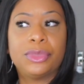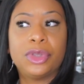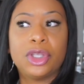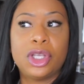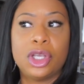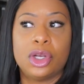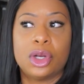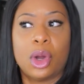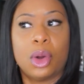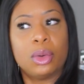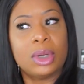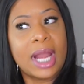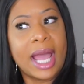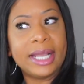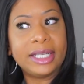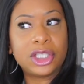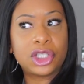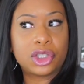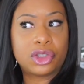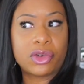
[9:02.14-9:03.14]
you know,
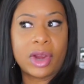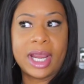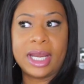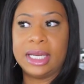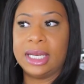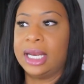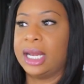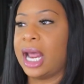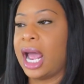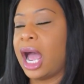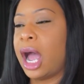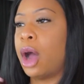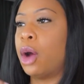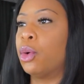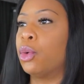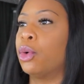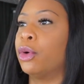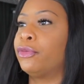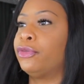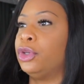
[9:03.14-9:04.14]
like straighten it
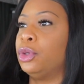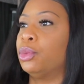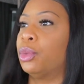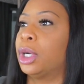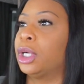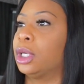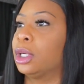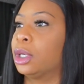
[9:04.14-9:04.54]
out, or if you want